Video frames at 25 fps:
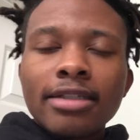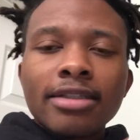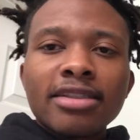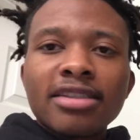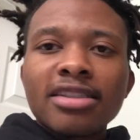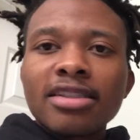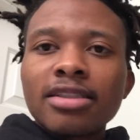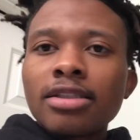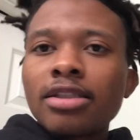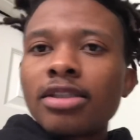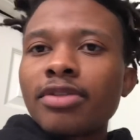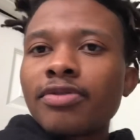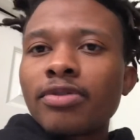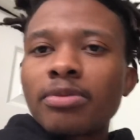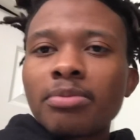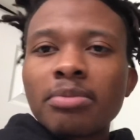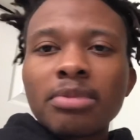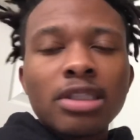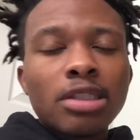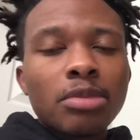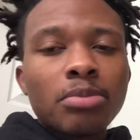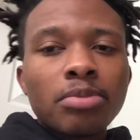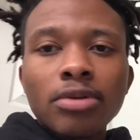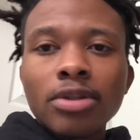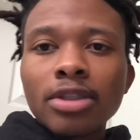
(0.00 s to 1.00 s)
and different
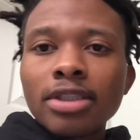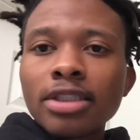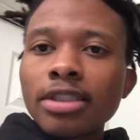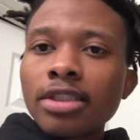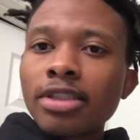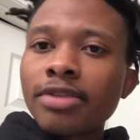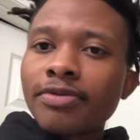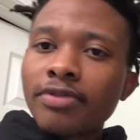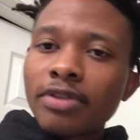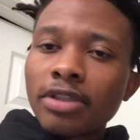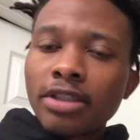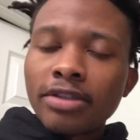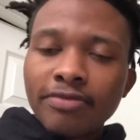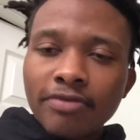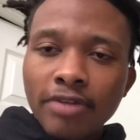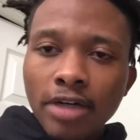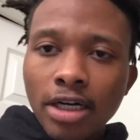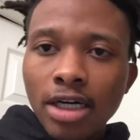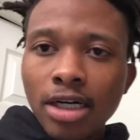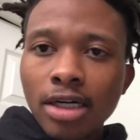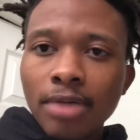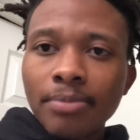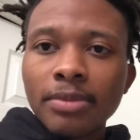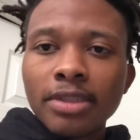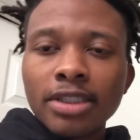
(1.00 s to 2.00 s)
people in different
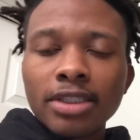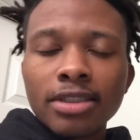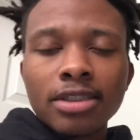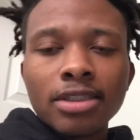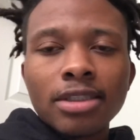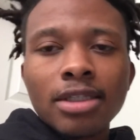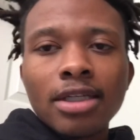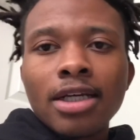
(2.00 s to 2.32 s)
environments.